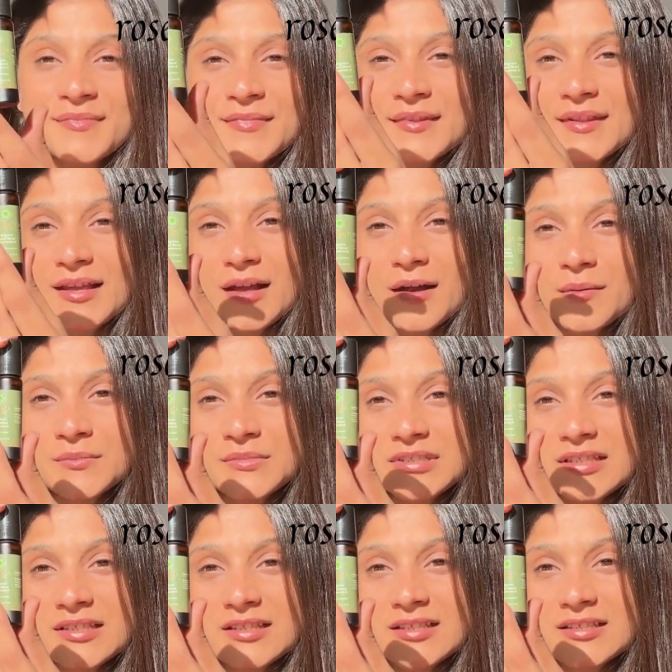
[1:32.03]
It comes
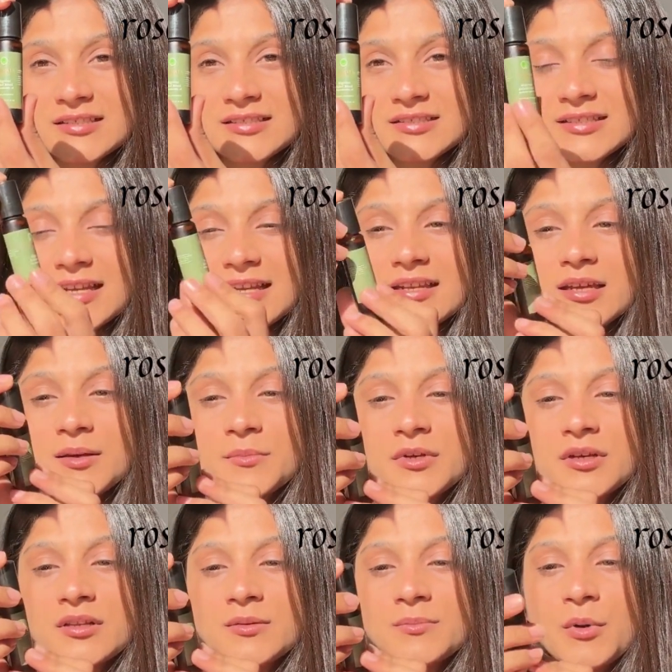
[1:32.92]
in this 10
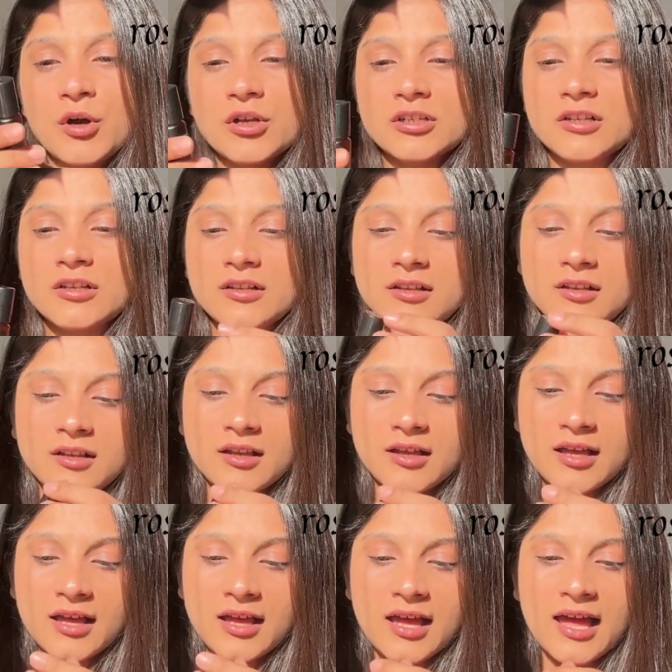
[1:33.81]
ml bottle
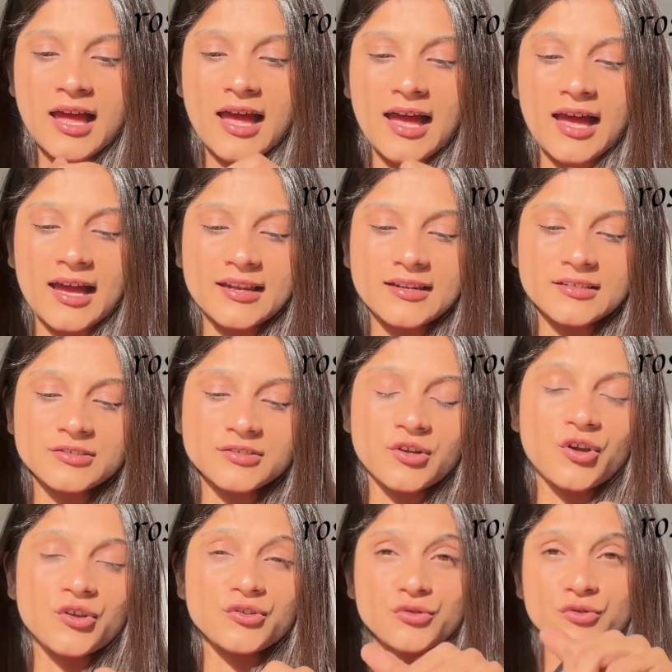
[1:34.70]
and it's
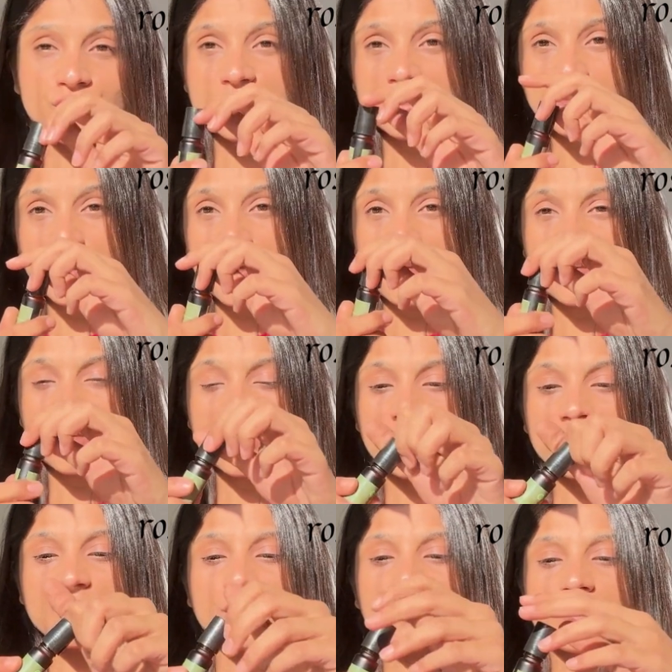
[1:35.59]
got rosemary
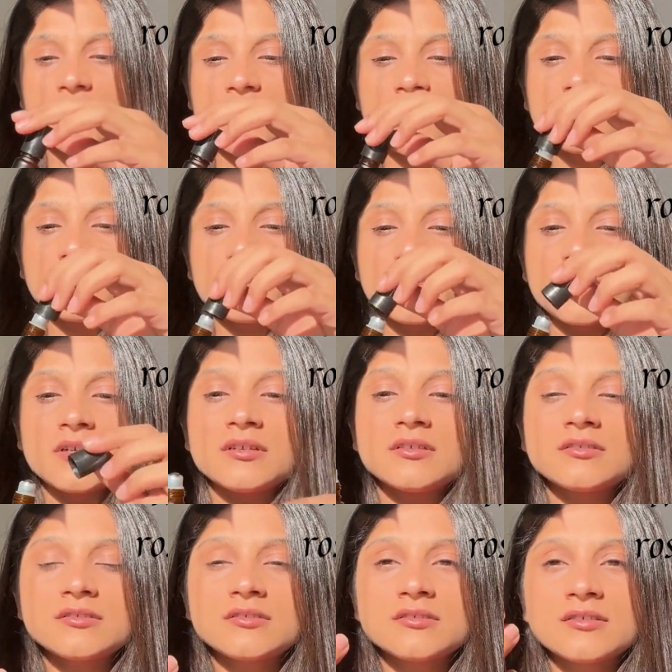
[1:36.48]
and
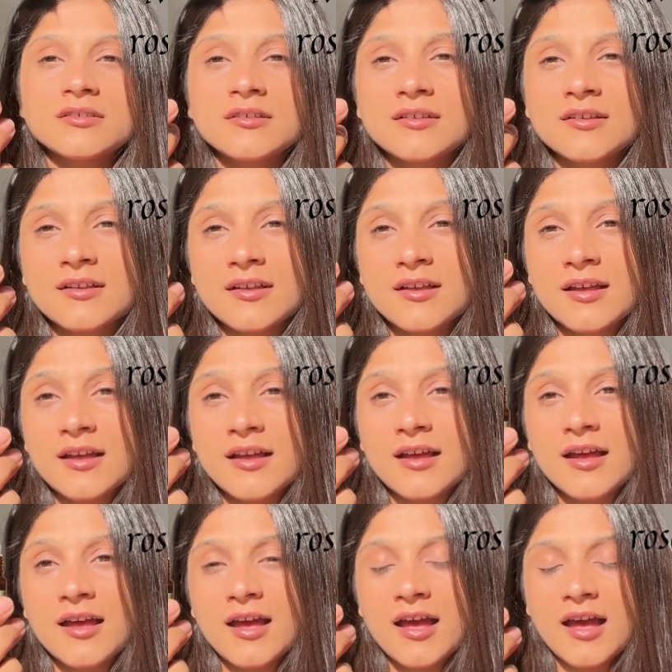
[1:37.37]
eucalyptus,
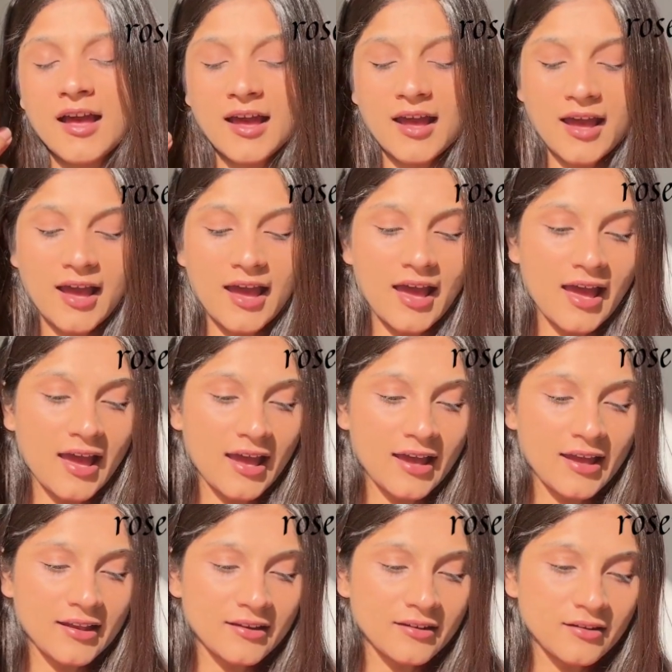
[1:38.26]

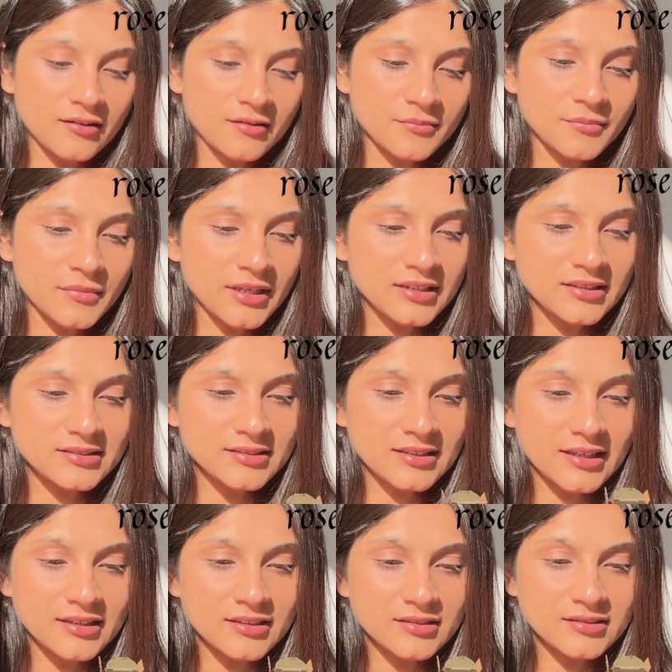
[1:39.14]
and it
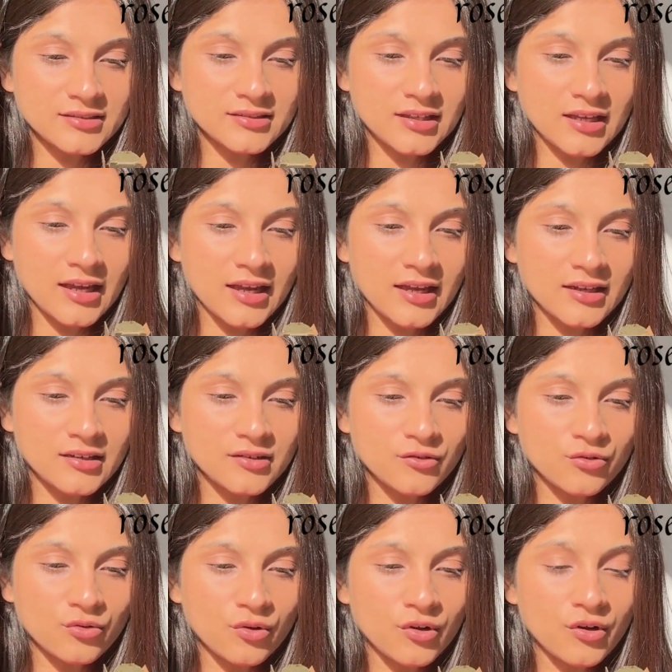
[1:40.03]
says that
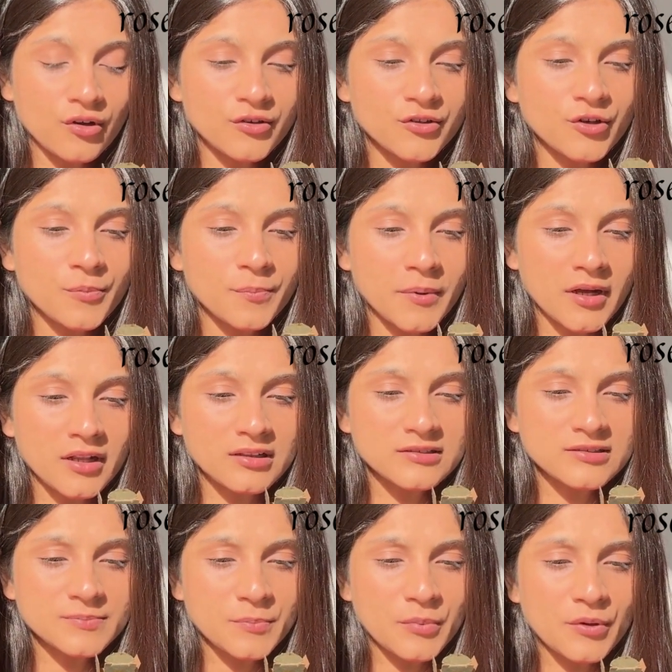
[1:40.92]
roll on your
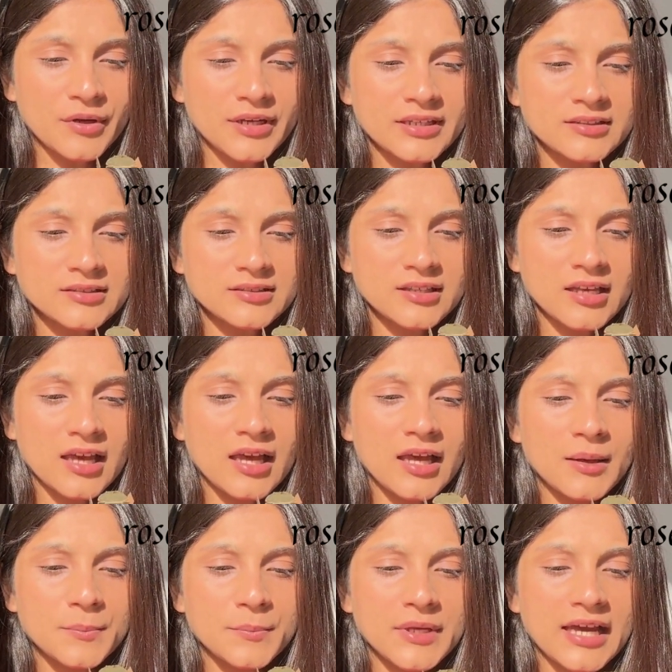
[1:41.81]
pulse points,
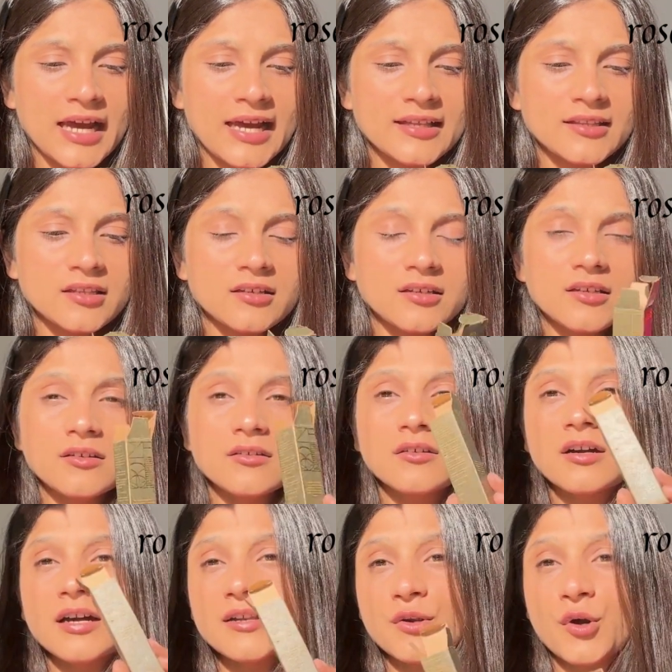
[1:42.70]
behind the ear
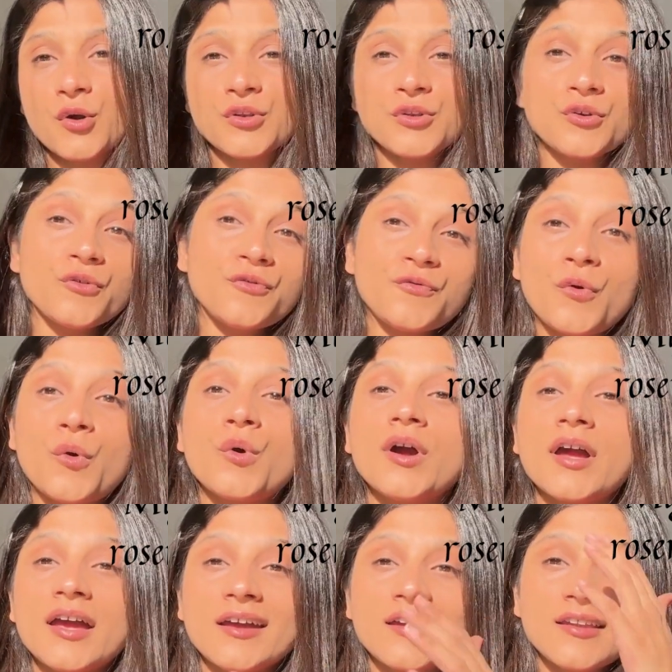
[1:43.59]
and on your
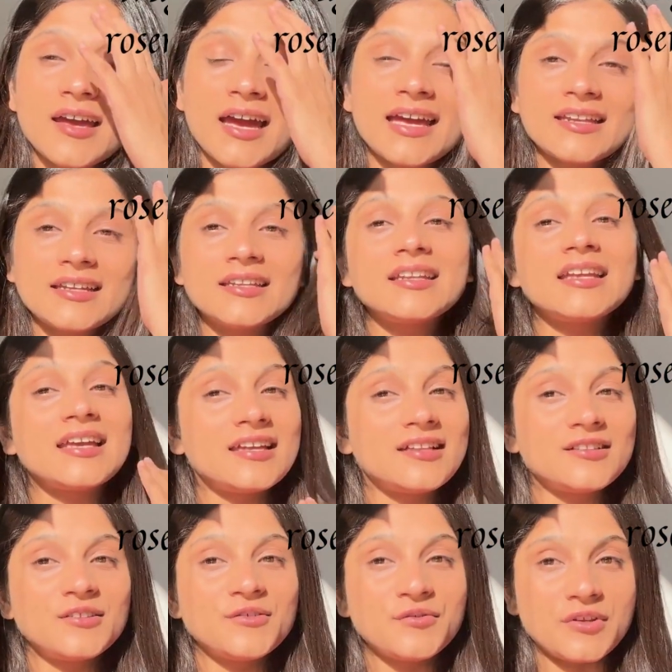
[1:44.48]
forehead, and
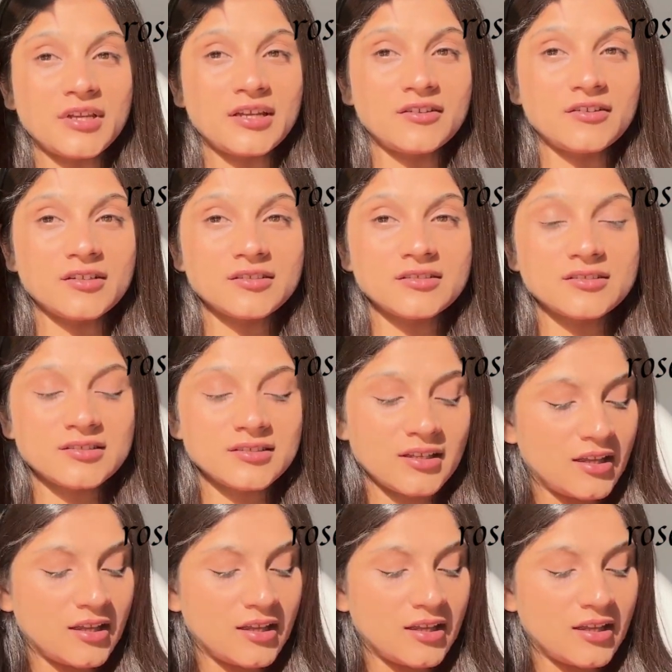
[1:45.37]
inhale the fragrance.